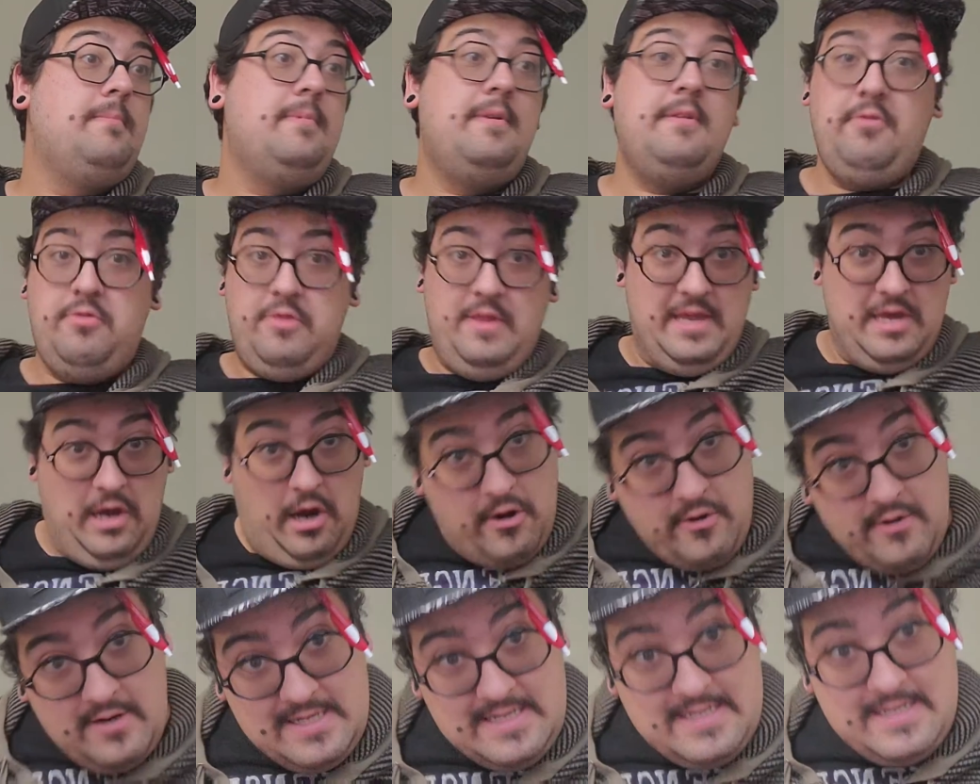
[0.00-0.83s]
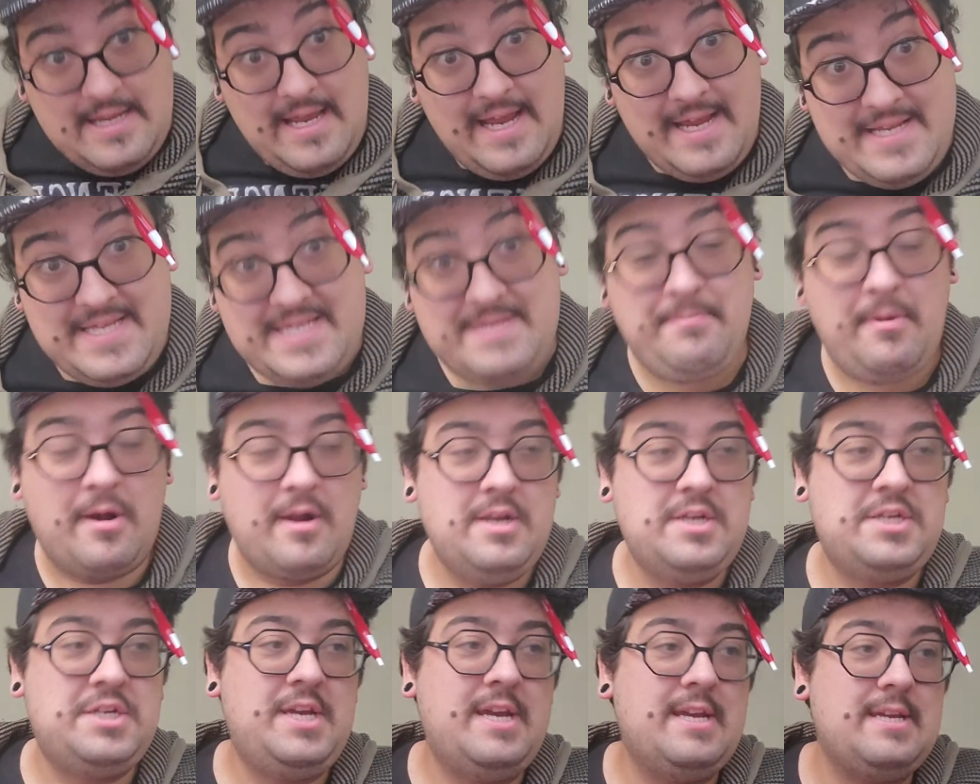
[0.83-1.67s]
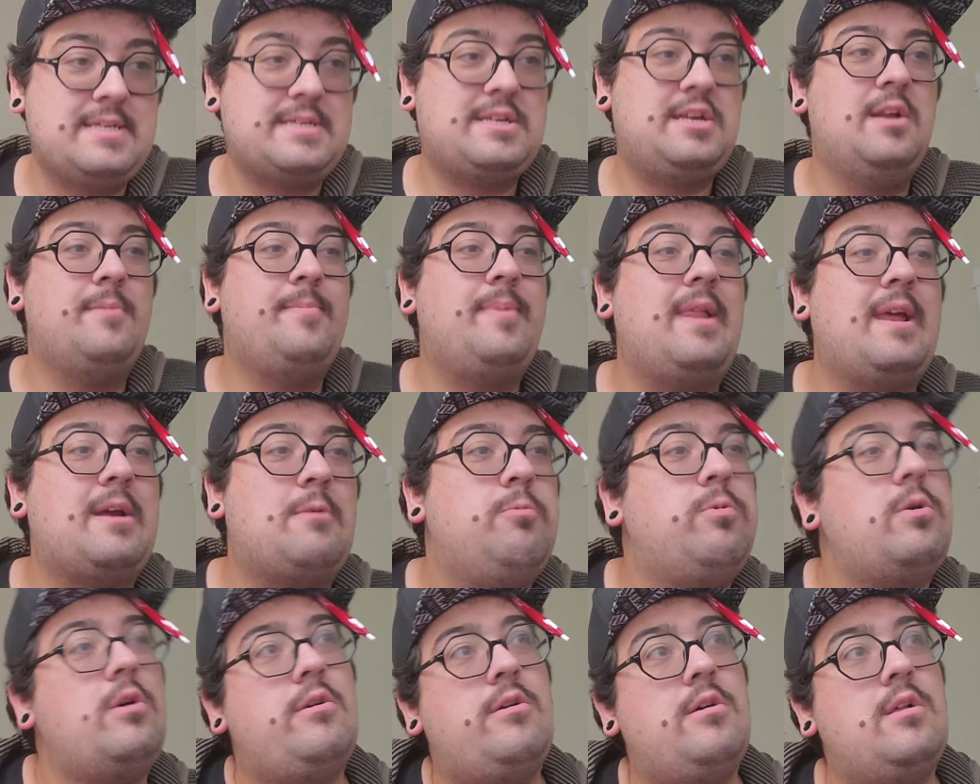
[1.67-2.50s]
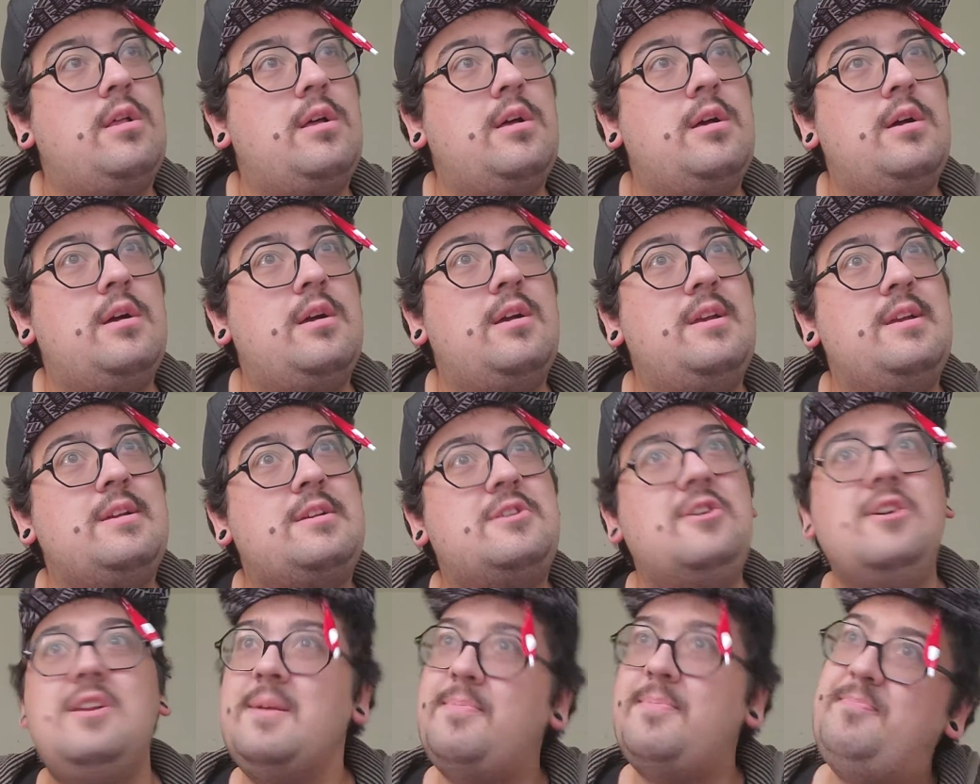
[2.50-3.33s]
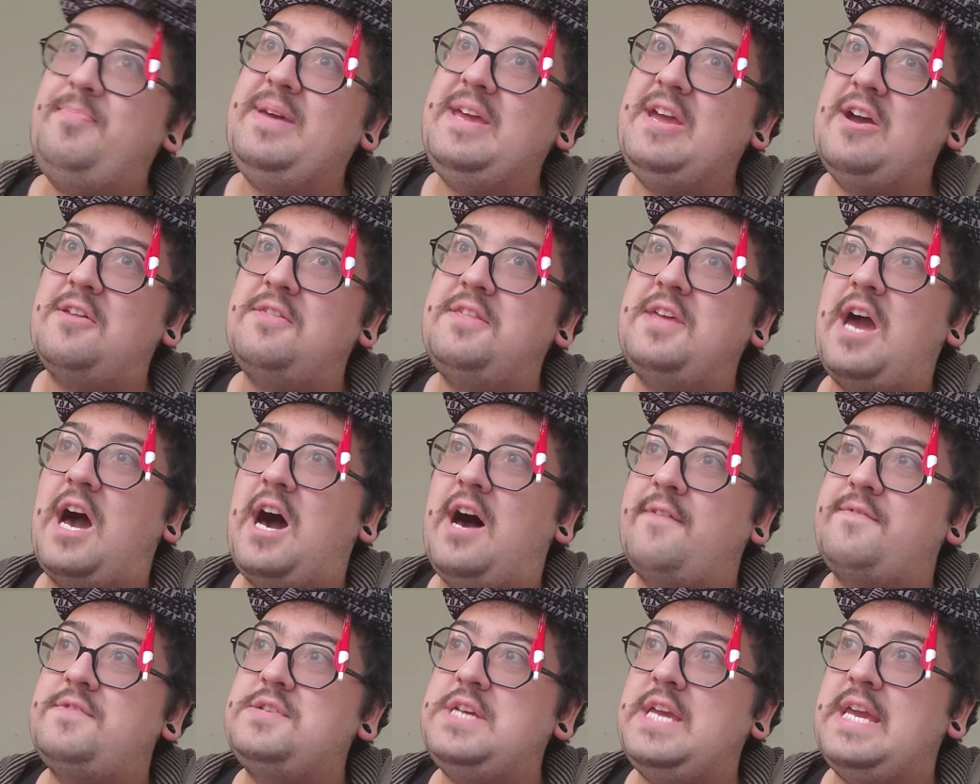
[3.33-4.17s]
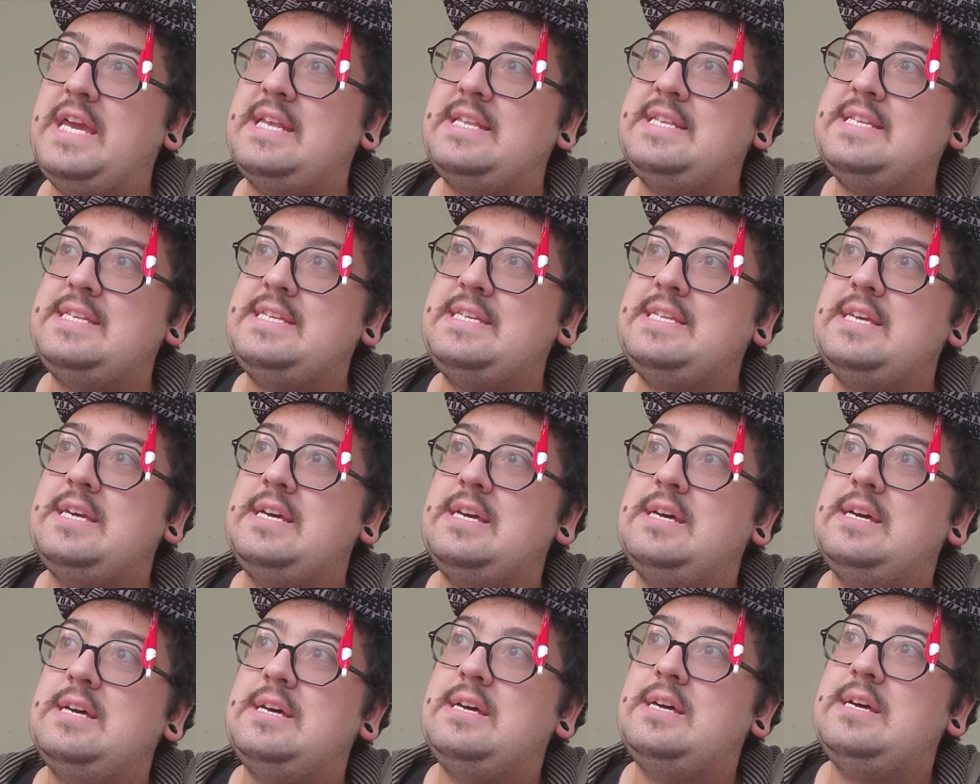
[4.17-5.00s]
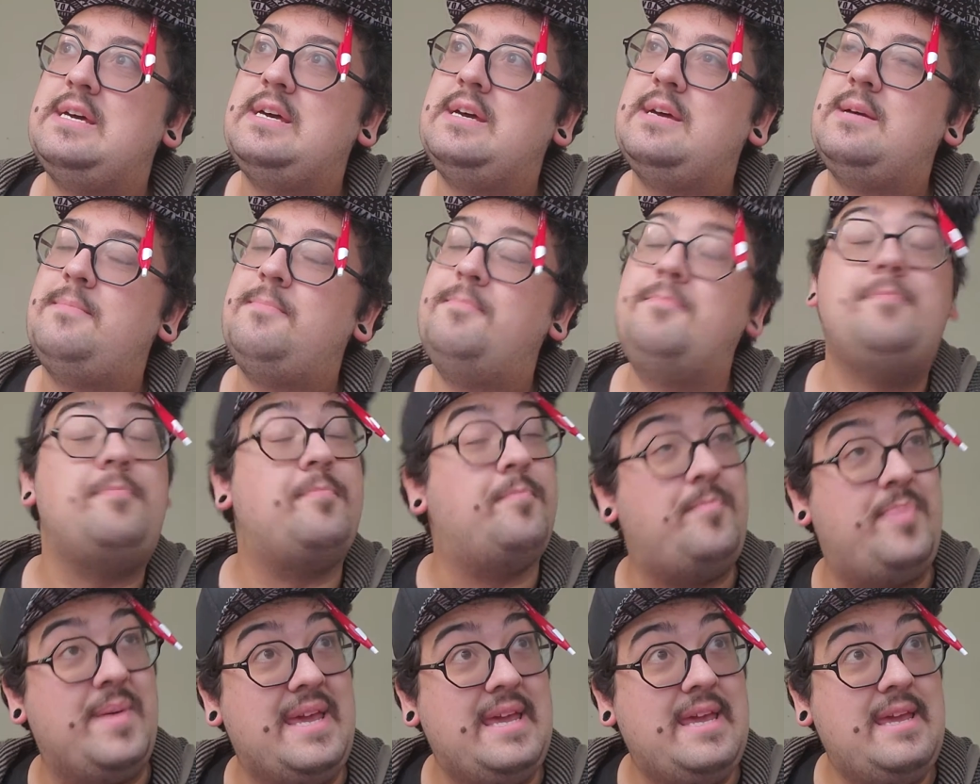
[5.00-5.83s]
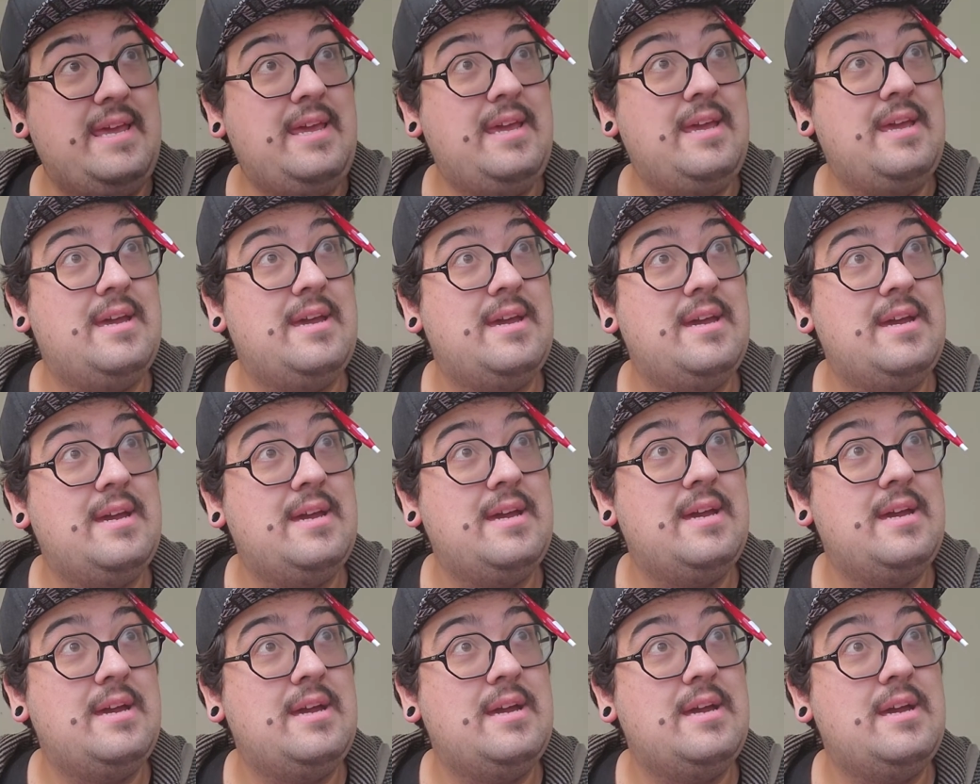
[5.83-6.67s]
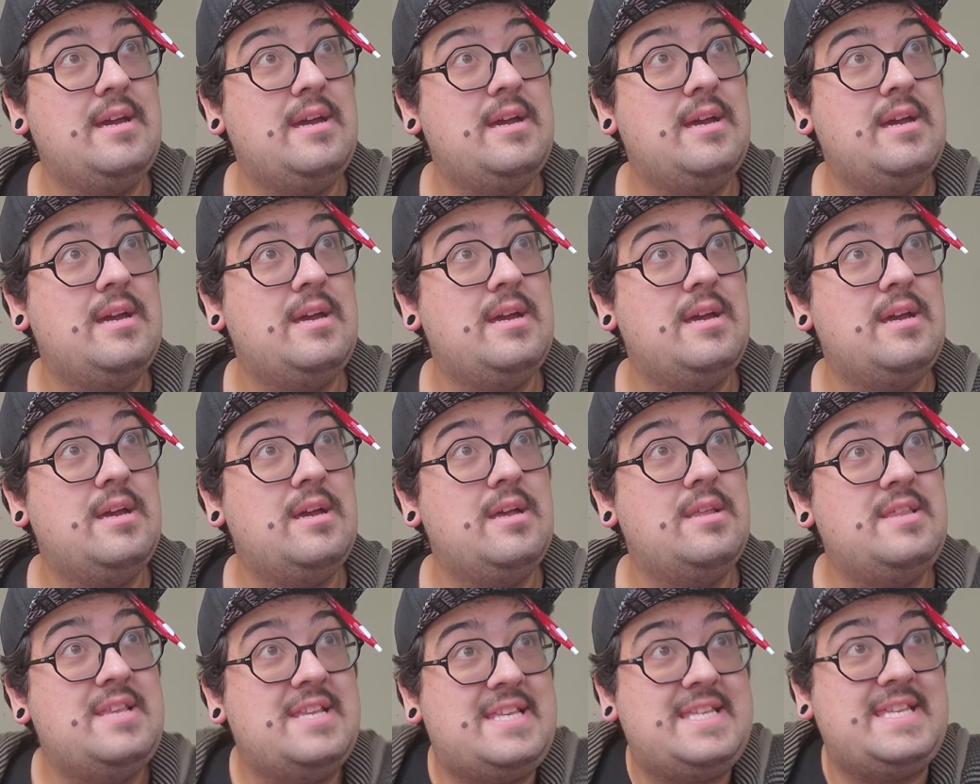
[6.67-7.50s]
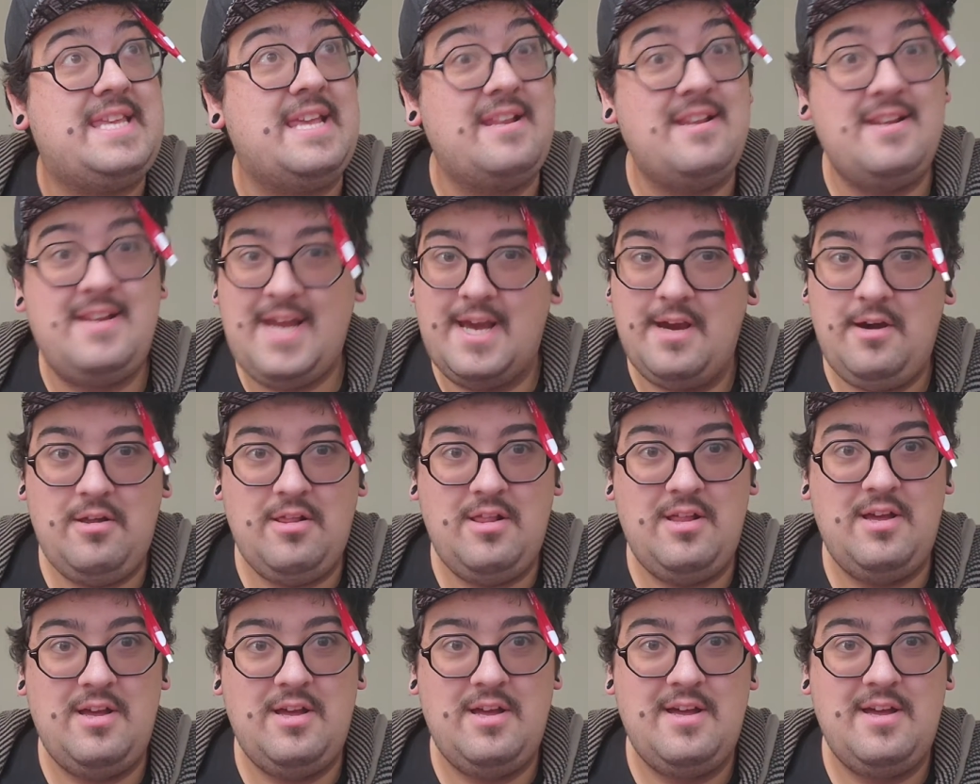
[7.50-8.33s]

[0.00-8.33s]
Liara, as smart as she is, could have been like, well, could it be on the off chance be the Citadel?